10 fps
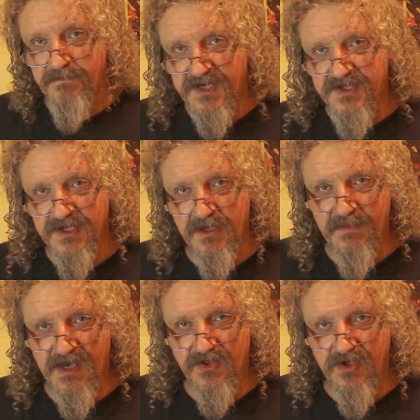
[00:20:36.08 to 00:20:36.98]
mixing and
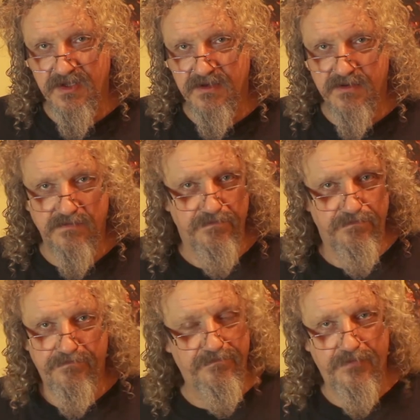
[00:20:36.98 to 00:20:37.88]
matching and
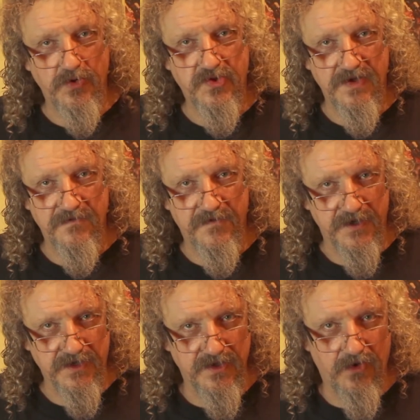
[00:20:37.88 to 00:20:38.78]
boosting
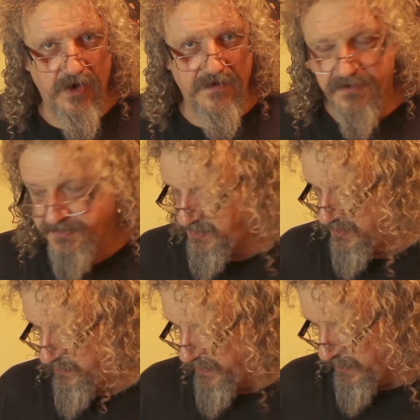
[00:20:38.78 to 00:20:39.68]
things that are worth
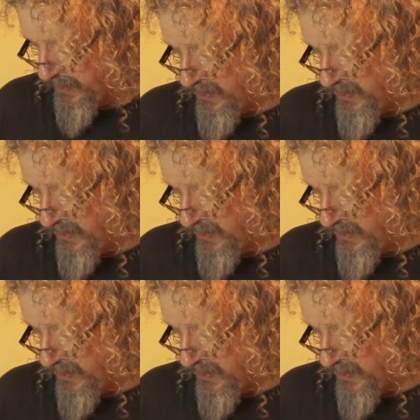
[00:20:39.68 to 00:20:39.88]
considering.